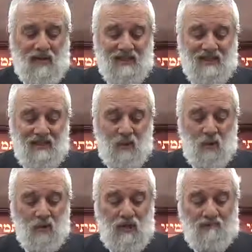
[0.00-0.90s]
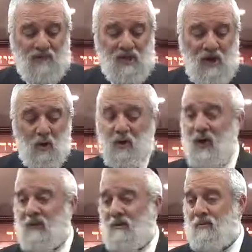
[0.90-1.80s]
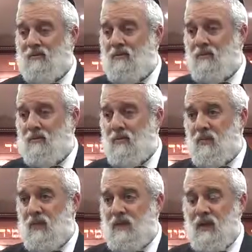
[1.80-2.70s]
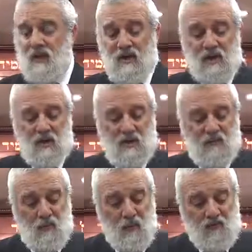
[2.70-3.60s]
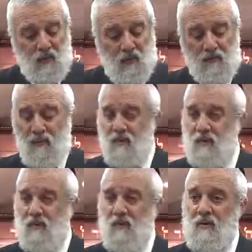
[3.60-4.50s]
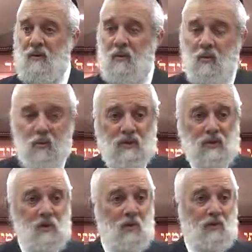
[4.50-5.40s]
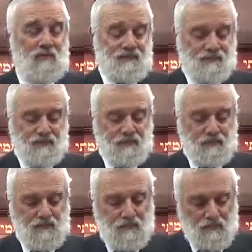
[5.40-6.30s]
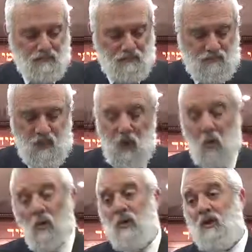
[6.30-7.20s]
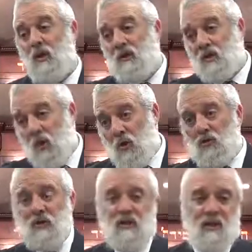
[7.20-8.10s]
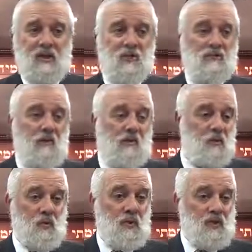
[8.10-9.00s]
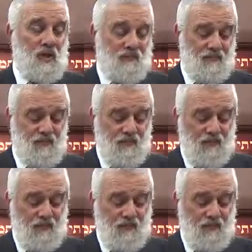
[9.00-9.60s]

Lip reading: That's the yichud nefesh elokit. It's the connection that we form with the soul, or that the soul's connection forms with Hashem.